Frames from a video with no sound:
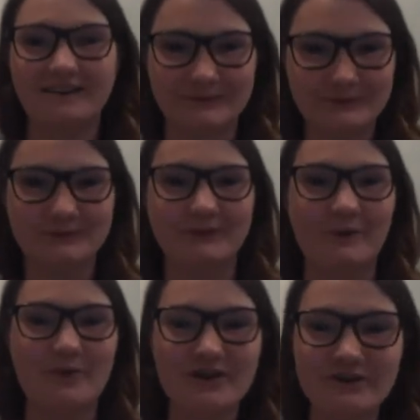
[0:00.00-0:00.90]
Ooh,
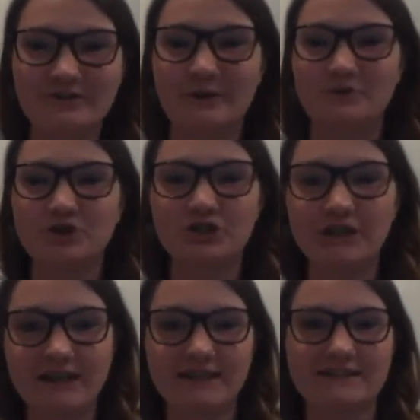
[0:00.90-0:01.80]
I wonder if I'm
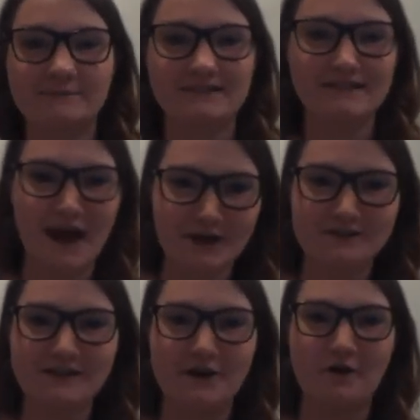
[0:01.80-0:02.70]
tricking some
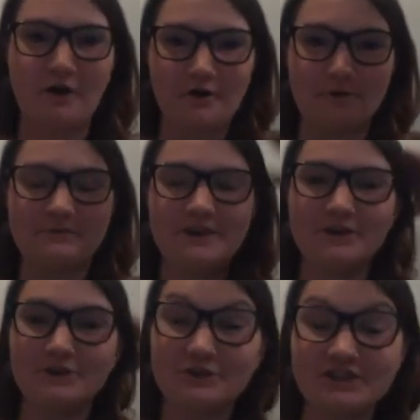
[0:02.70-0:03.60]
scholars at home.
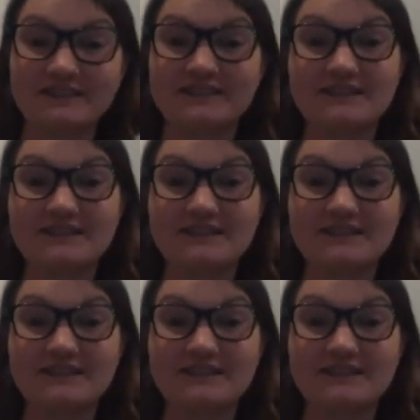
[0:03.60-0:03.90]
You should